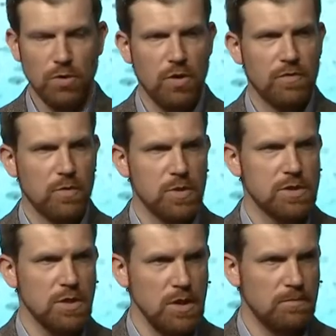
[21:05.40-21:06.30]
over and went to
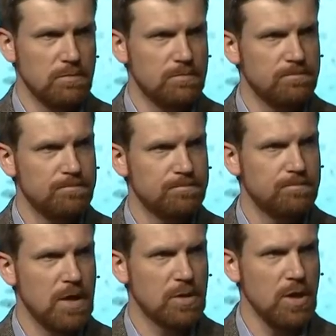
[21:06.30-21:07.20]
sleep.
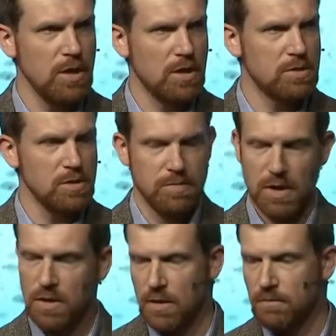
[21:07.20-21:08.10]
Had a great night's sleep
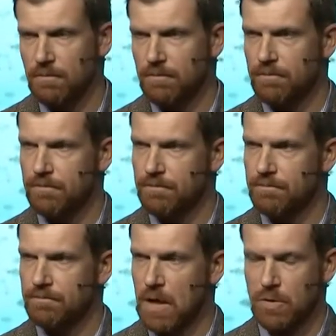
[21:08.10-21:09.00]
that night.
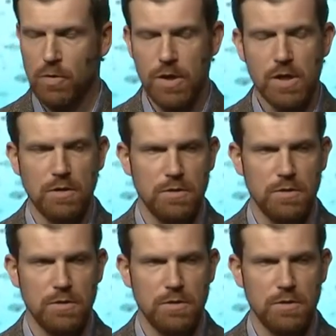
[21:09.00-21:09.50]
Had a great weekend.